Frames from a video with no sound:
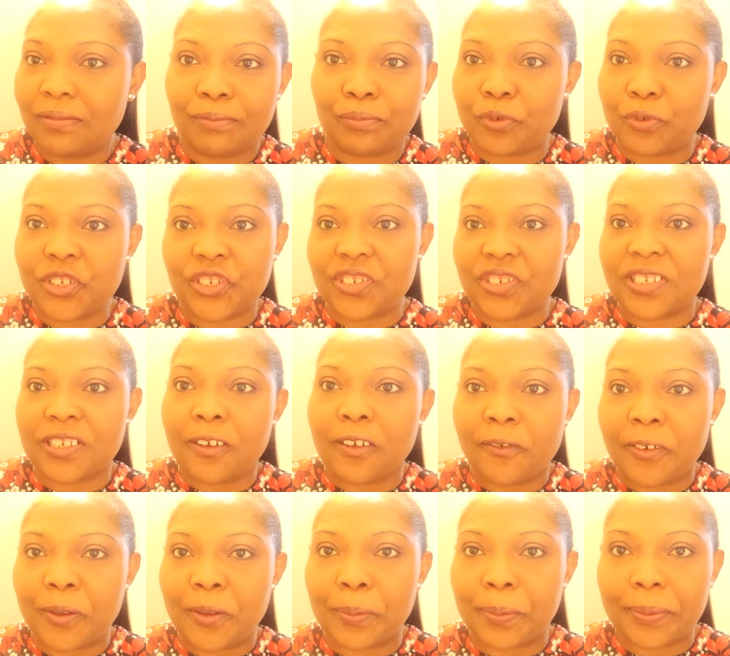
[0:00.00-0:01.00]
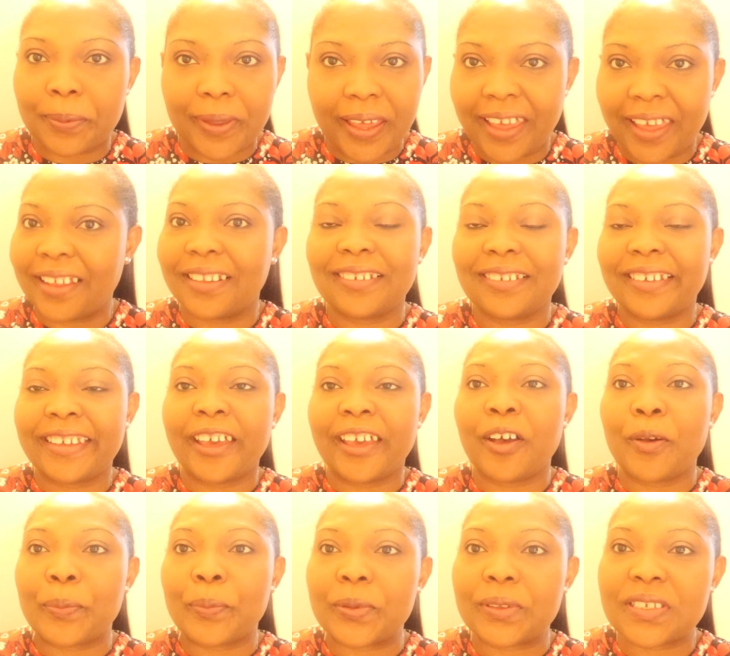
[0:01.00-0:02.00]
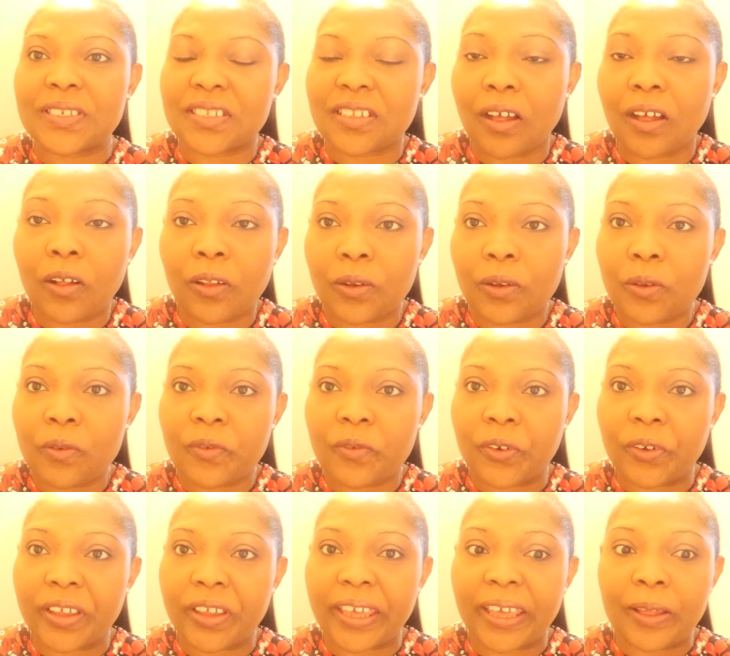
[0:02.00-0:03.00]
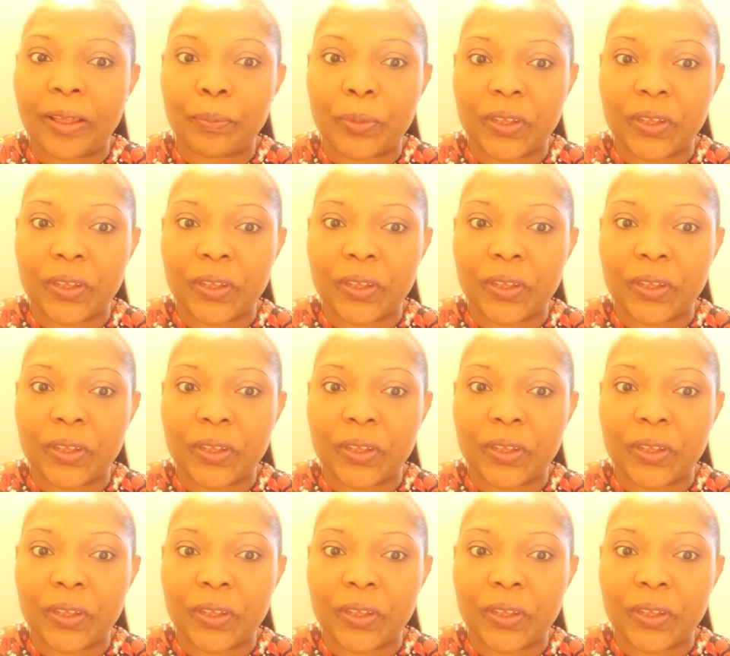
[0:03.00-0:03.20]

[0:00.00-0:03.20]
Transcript: brush yourself up and get up and start all over again,